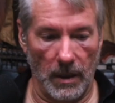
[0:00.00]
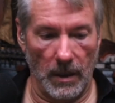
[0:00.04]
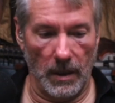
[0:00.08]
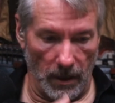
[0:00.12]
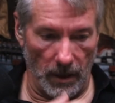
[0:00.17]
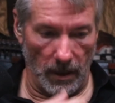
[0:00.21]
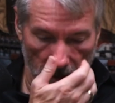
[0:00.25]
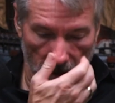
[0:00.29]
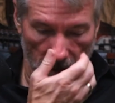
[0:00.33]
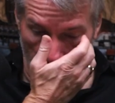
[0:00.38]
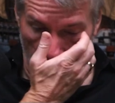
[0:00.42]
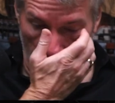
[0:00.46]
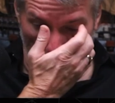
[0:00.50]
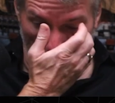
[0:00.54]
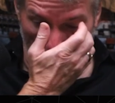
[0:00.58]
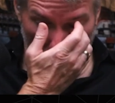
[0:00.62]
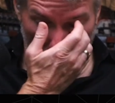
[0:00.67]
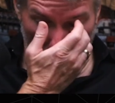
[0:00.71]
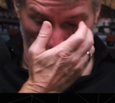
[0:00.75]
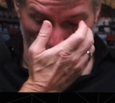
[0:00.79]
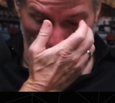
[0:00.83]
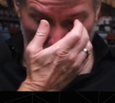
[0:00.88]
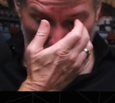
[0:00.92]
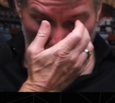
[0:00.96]
These
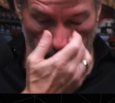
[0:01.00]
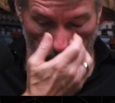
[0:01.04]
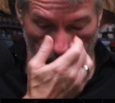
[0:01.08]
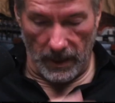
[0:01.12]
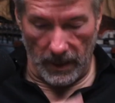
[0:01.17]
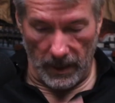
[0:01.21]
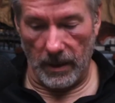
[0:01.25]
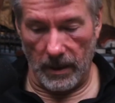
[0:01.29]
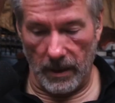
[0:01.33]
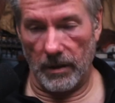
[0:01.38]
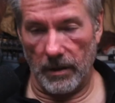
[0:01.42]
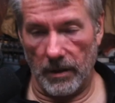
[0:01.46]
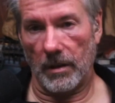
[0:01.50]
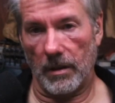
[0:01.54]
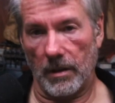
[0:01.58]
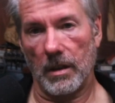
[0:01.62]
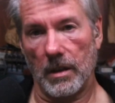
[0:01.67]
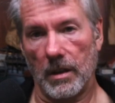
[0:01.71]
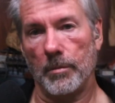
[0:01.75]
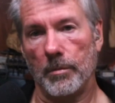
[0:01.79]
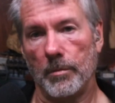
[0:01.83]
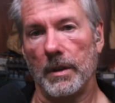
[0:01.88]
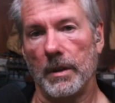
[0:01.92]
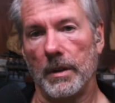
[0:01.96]
companies buy other
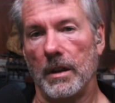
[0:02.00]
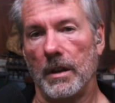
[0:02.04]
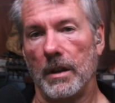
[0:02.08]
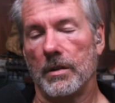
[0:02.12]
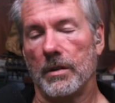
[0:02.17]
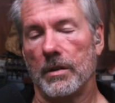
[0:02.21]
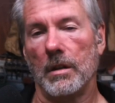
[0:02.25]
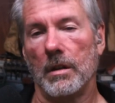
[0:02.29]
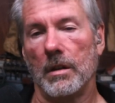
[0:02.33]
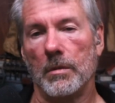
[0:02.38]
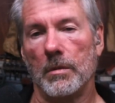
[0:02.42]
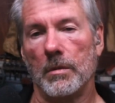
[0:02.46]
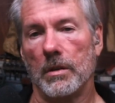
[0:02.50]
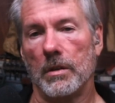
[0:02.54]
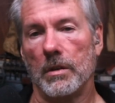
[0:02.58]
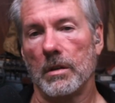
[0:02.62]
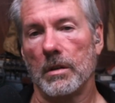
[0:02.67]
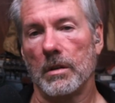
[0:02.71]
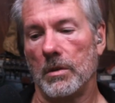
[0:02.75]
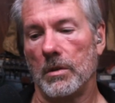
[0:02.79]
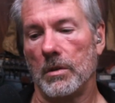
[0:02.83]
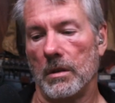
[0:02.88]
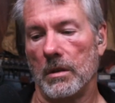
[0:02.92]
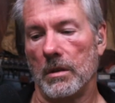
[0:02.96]
companies at a
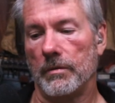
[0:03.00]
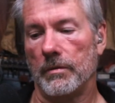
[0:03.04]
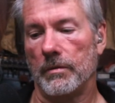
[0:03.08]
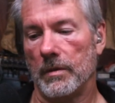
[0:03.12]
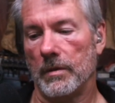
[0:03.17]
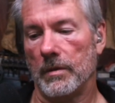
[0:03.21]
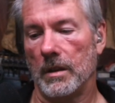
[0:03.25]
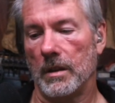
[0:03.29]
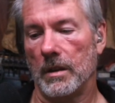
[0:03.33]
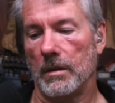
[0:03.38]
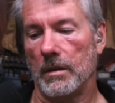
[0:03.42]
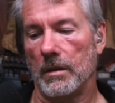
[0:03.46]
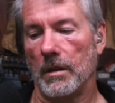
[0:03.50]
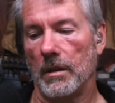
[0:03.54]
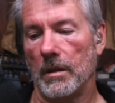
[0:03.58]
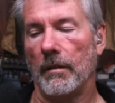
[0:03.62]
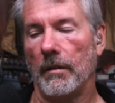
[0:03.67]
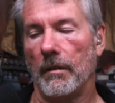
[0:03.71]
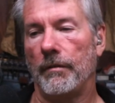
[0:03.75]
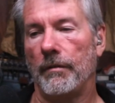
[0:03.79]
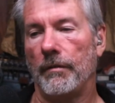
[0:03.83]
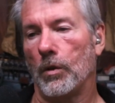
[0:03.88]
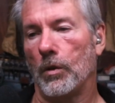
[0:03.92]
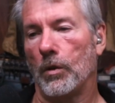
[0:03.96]
multiple of
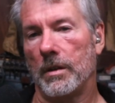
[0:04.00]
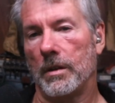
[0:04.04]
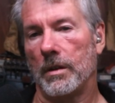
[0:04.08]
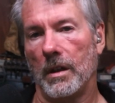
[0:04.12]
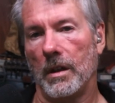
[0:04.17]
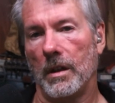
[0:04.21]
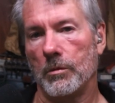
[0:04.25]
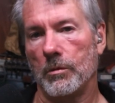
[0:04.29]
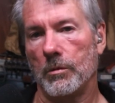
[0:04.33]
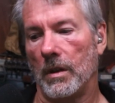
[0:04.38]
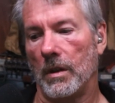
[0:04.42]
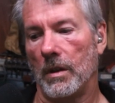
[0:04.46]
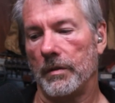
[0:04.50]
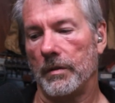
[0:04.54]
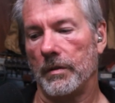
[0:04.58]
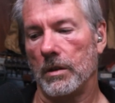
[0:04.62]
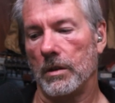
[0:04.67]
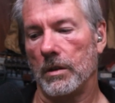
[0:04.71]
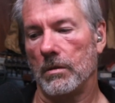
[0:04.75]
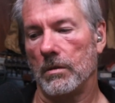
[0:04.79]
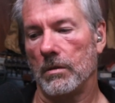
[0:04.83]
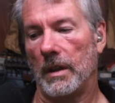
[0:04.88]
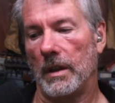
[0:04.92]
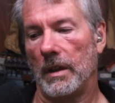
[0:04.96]
4 times
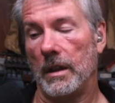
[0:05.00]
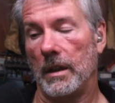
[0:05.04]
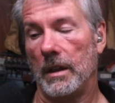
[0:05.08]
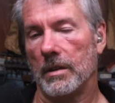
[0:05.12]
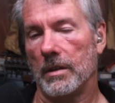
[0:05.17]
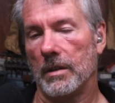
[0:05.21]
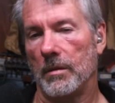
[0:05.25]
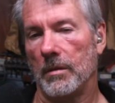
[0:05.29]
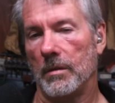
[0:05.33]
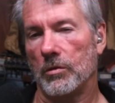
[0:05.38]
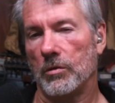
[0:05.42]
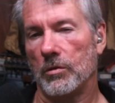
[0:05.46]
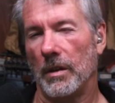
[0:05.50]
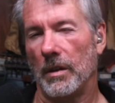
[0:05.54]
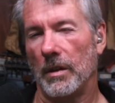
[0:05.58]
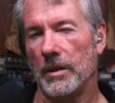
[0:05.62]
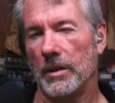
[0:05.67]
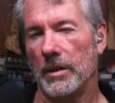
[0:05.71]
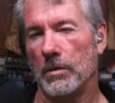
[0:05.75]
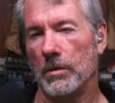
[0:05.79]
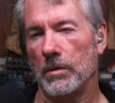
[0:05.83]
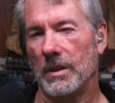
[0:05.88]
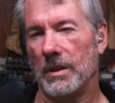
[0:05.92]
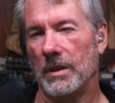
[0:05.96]
revenue, 8 times
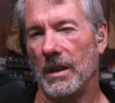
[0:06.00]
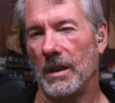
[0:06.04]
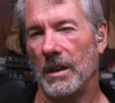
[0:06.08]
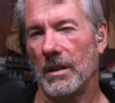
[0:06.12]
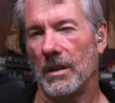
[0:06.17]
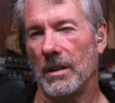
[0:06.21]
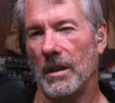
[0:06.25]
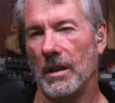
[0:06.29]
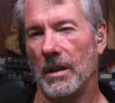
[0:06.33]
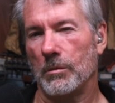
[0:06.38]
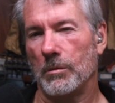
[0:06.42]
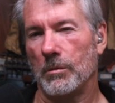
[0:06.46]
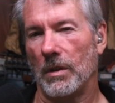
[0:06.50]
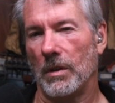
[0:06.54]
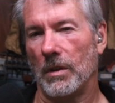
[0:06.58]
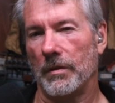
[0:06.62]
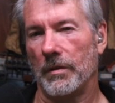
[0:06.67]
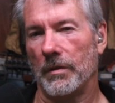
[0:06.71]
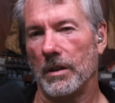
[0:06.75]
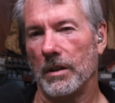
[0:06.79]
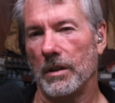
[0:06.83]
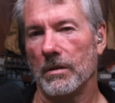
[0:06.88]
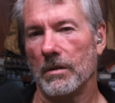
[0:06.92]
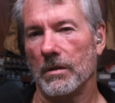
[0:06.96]
revenue, 10 times
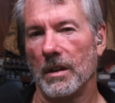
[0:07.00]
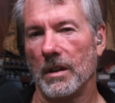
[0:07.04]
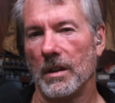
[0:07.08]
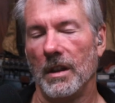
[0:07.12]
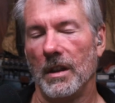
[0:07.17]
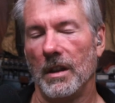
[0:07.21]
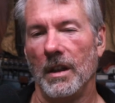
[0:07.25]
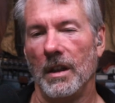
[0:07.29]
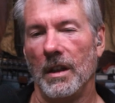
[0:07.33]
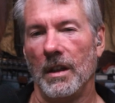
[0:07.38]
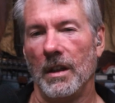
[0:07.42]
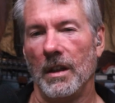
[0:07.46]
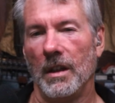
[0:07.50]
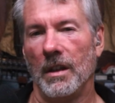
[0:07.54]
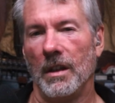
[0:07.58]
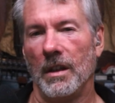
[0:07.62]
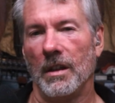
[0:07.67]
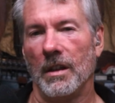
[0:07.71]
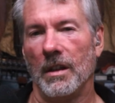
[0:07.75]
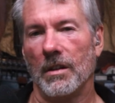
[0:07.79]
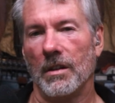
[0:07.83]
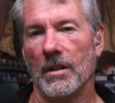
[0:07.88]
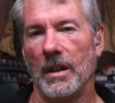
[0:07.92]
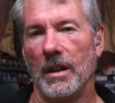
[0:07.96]
revenue.
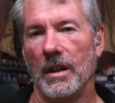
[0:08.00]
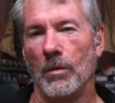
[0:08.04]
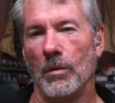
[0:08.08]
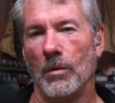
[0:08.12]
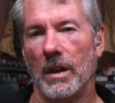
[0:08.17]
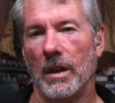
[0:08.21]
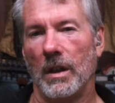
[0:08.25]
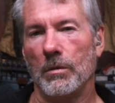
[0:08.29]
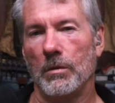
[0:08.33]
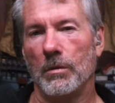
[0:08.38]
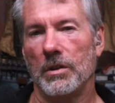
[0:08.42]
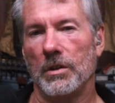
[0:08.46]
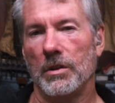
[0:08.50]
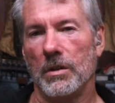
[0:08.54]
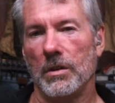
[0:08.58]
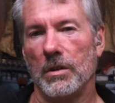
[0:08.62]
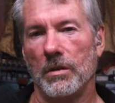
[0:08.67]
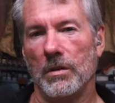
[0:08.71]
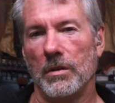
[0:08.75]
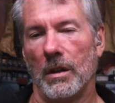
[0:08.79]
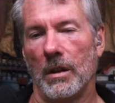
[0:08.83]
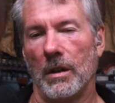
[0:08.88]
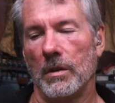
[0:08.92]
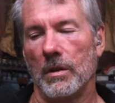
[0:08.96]
Okay, why would you
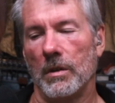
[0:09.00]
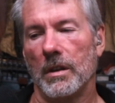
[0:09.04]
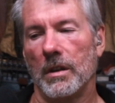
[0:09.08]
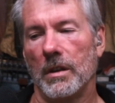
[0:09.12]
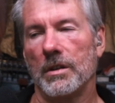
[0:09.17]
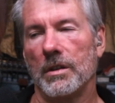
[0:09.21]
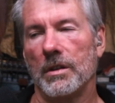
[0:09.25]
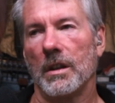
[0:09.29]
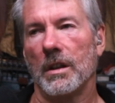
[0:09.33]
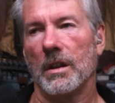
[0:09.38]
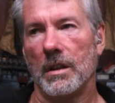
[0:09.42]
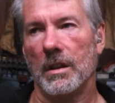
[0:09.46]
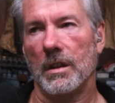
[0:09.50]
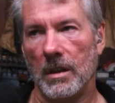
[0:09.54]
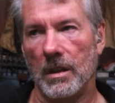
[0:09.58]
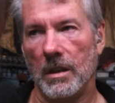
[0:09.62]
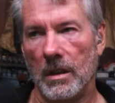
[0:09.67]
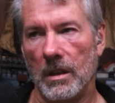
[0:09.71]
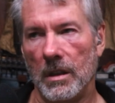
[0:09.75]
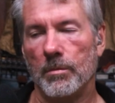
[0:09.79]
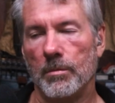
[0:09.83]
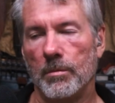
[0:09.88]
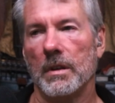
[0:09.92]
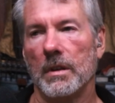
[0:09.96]
do that? Well, because you got to
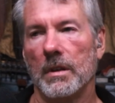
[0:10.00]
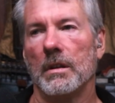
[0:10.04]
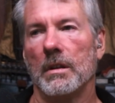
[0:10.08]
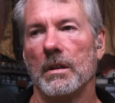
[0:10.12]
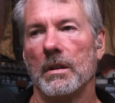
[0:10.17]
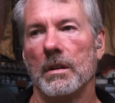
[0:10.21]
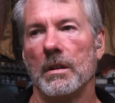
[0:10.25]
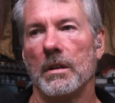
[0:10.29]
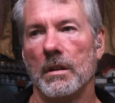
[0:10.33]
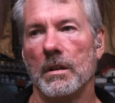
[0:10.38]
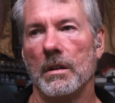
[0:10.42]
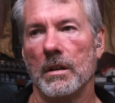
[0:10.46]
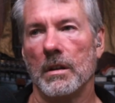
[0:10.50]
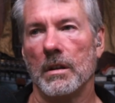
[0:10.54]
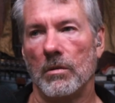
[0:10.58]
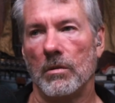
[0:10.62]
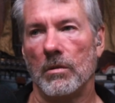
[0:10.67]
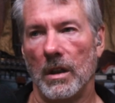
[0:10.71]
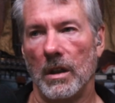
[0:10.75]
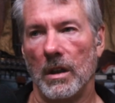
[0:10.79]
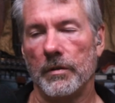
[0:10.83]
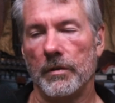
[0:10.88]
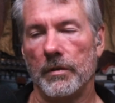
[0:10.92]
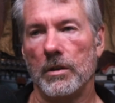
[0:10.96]
keep the
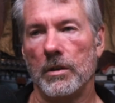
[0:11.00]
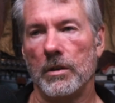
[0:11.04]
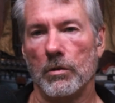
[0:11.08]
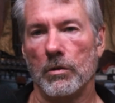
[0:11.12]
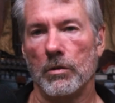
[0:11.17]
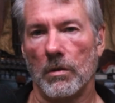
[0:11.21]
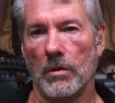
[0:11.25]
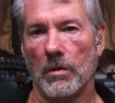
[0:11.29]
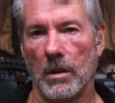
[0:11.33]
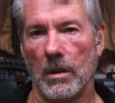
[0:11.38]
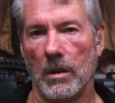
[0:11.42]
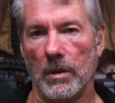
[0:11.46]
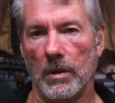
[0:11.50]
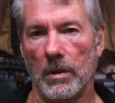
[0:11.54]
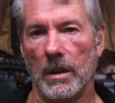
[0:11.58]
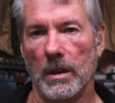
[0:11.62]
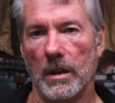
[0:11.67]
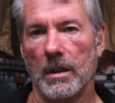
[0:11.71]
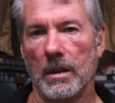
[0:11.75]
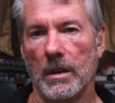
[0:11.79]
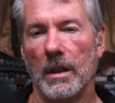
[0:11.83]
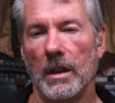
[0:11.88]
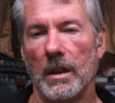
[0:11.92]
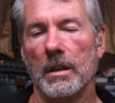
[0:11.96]
revenue
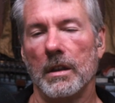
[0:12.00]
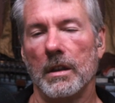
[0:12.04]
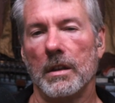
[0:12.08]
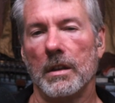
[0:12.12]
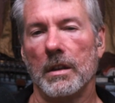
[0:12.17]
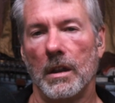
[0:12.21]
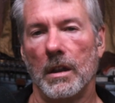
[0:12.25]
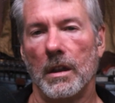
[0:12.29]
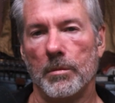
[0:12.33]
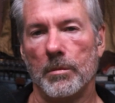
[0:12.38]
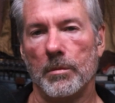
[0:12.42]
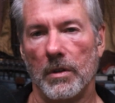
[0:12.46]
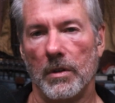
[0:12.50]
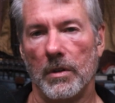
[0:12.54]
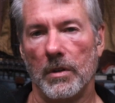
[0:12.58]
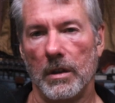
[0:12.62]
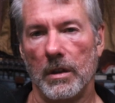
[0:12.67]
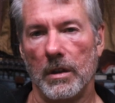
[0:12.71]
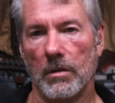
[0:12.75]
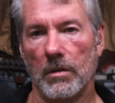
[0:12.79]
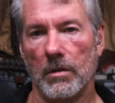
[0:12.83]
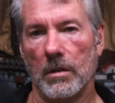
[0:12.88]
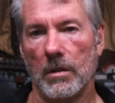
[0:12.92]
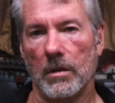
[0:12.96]
growing and the top line
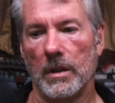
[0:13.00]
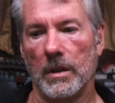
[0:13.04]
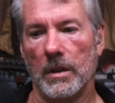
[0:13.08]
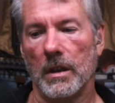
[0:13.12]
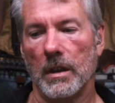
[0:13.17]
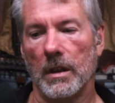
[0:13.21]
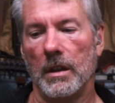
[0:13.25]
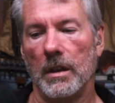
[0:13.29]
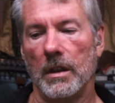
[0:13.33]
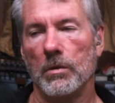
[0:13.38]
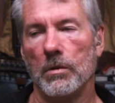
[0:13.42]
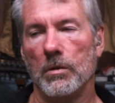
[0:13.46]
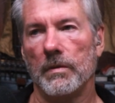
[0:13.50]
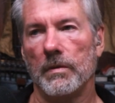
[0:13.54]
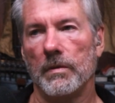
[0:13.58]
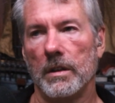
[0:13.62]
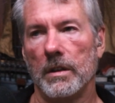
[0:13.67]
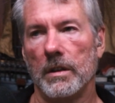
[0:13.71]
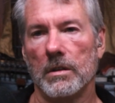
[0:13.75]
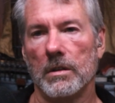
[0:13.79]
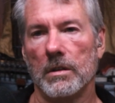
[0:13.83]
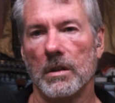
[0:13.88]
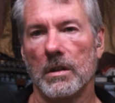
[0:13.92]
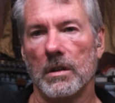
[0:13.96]
growing, and you avail
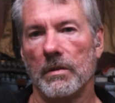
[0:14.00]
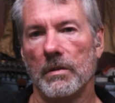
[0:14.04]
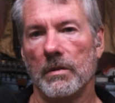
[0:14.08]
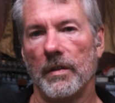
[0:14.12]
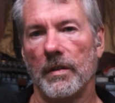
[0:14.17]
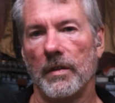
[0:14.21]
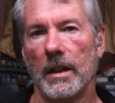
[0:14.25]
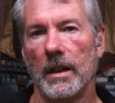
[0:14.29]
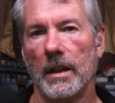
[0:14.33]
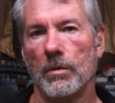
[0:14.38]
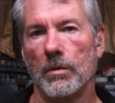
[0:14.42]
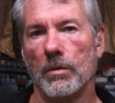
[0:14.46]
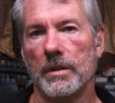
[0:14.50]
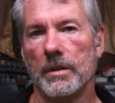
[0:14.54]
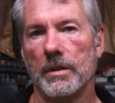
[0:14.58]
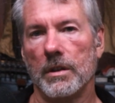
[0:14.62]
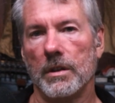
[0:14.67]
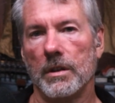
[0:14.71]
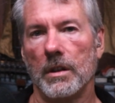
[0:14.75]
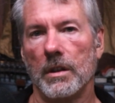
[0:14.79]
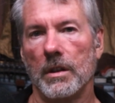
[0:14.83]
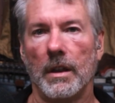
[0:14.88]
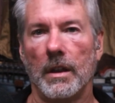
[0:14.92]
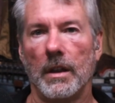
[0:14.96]
yourself of
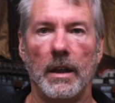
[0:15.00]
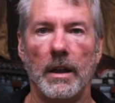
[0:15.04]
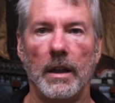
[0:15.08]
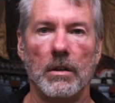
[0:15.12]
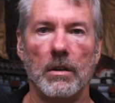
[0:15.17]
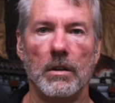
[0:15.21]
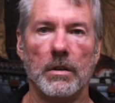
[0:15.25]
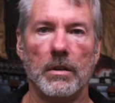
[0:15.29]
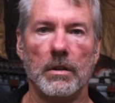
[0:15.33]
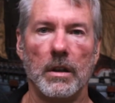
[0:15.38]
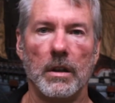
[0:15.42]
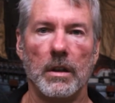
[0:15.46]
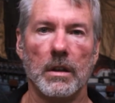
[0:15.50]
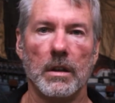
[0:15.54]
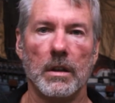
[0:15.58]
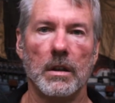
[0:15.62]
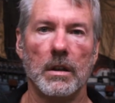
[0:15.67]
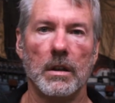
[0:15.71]
acquisition accounting.